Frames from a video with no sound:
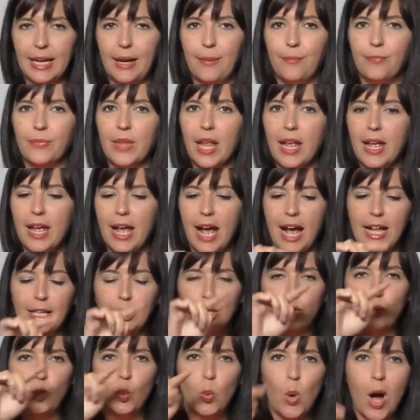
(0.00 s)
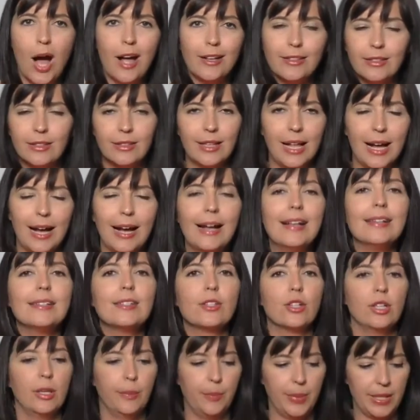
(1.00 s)
a little wine
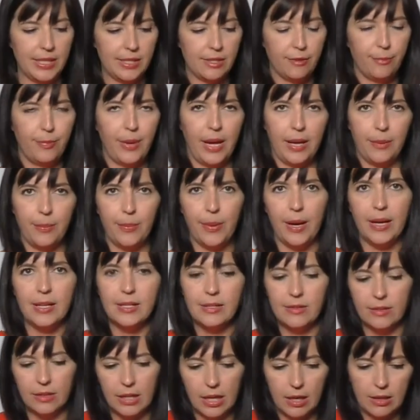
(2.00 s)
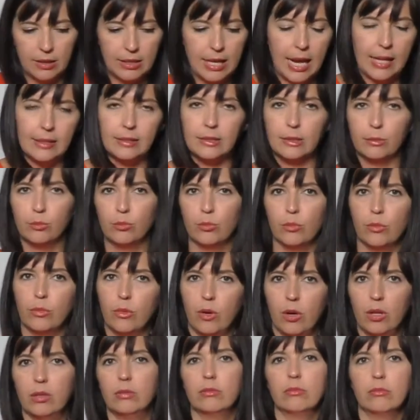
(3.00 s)
glass on a piece of paper, cut them
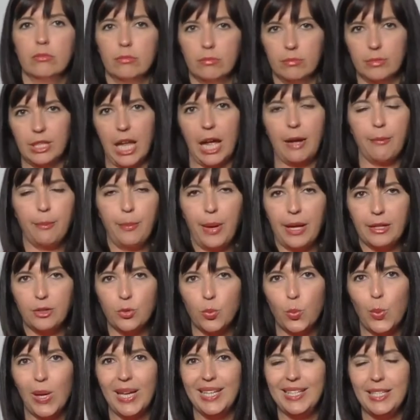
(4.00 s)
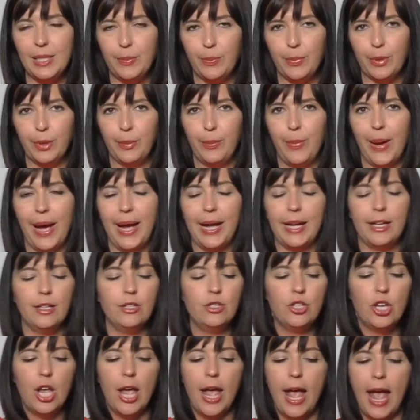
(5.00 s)
on about 20 per
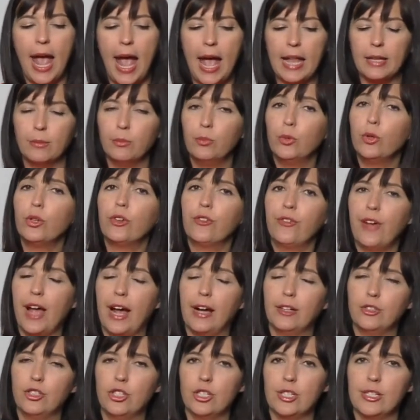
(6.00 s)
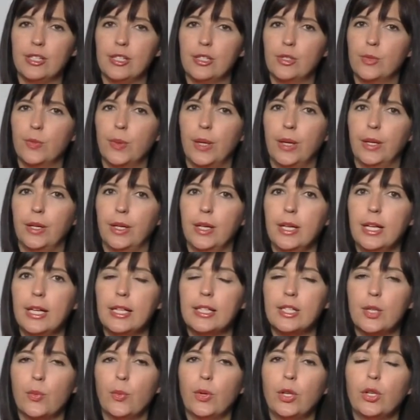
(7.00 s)
page, and book vouchers as well.
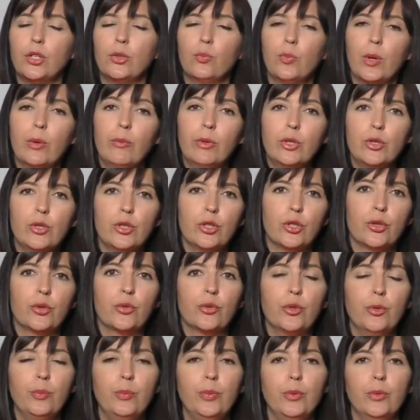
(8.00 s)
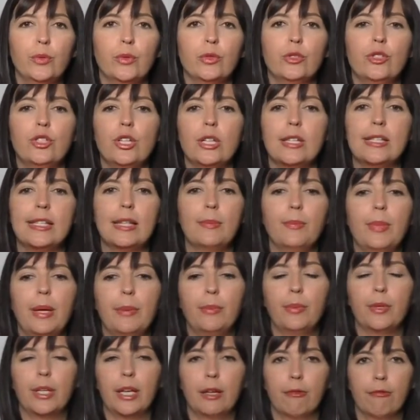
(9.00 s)
So when we do the group launches and
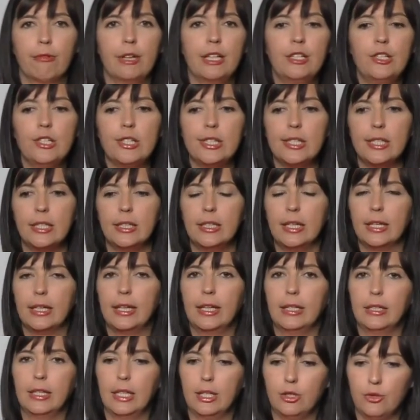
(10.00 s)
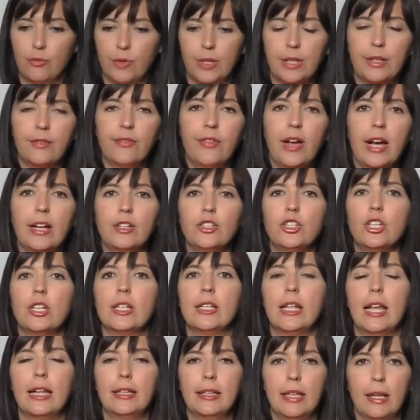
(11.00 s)
people get registered, they get their drink
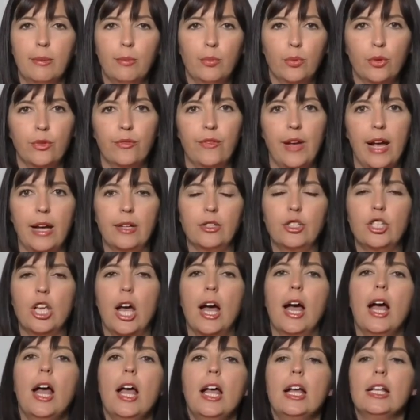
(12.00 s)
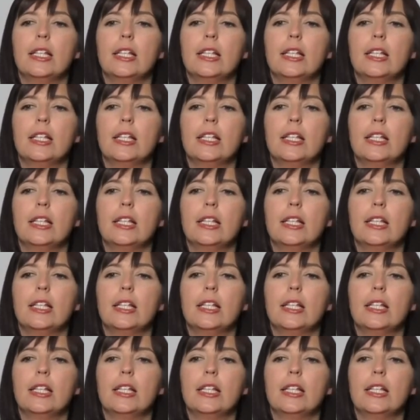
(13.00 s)
voucher and their book voucher.